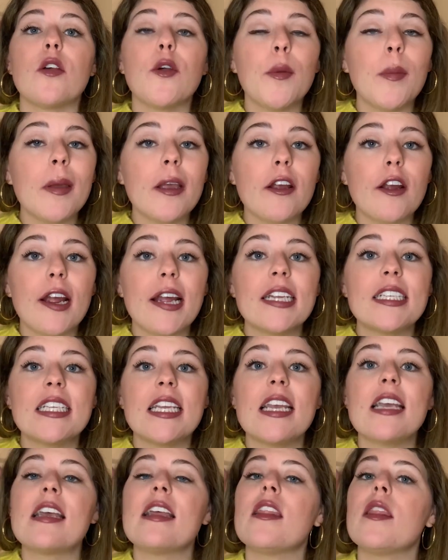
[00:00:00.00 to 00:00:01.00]
bit
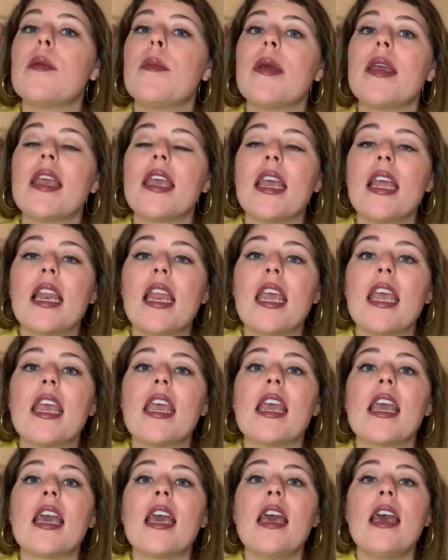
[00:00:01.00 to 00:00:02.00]
crazy in the
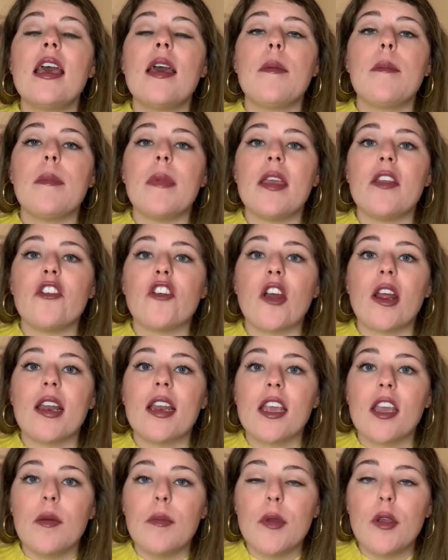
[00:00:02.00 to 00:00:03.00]
beginning, me trying to
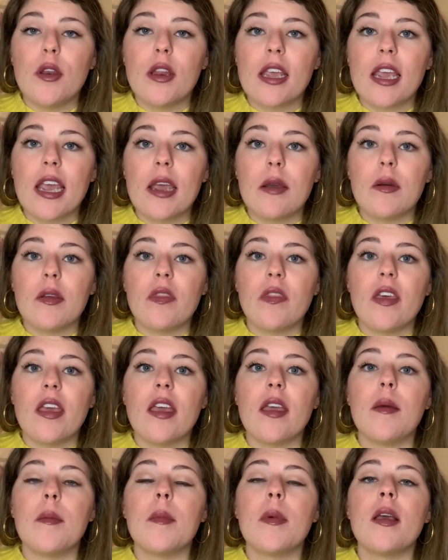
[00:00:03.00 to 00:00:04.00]
communicate with
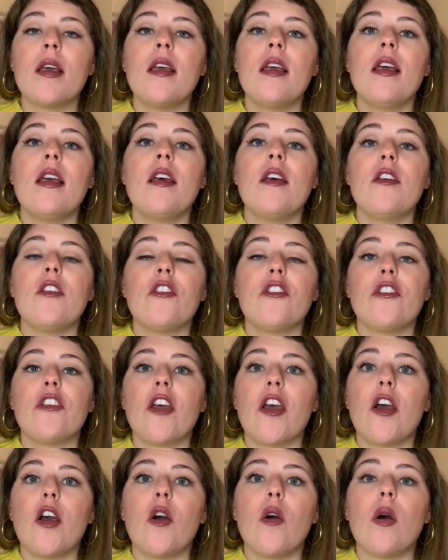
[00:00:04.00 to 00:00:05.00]
them. So
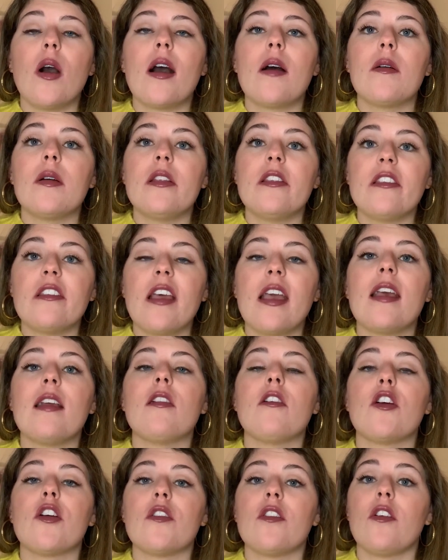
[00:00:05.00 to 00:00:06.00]
I would say
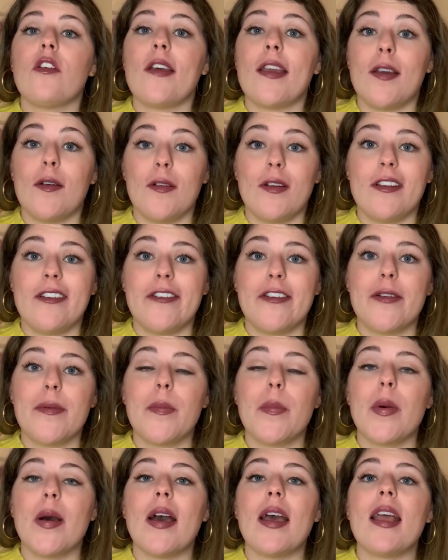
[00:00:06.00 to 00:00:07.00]
learn the language,
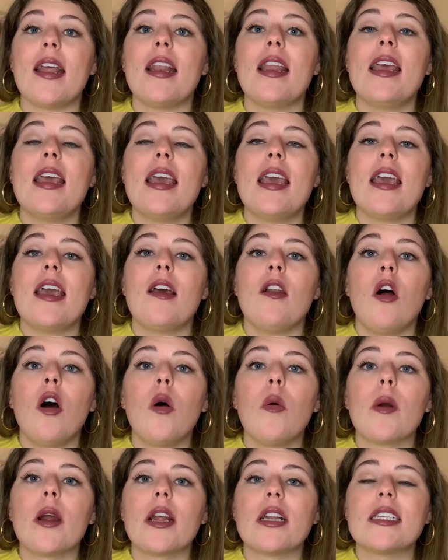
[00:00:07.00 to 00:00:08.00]
but it all
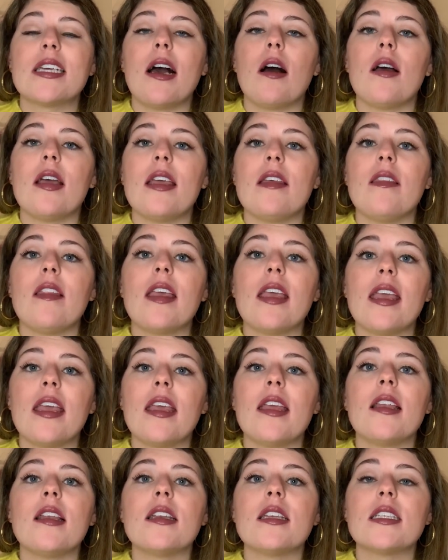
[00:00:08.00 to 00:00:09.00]
worked out in the
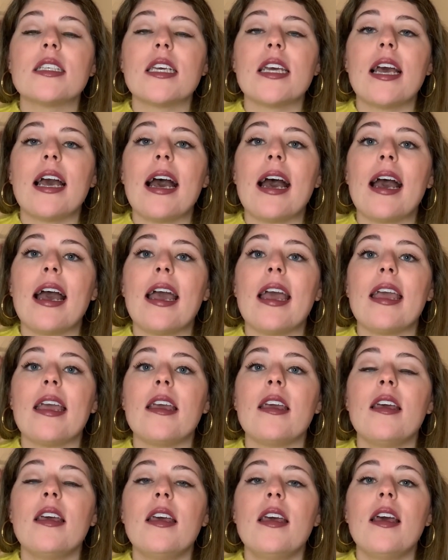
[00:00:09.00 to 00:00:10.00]
end. I
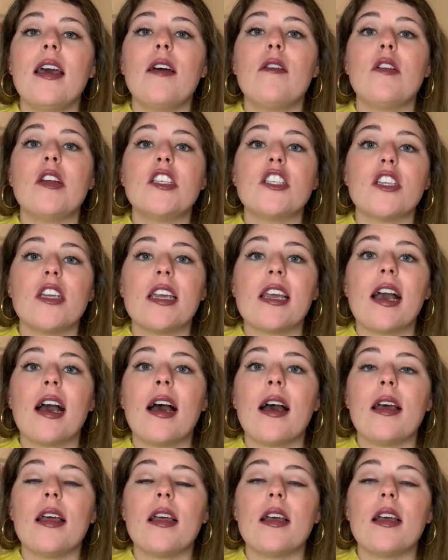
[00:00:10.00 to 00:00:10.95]
eventually got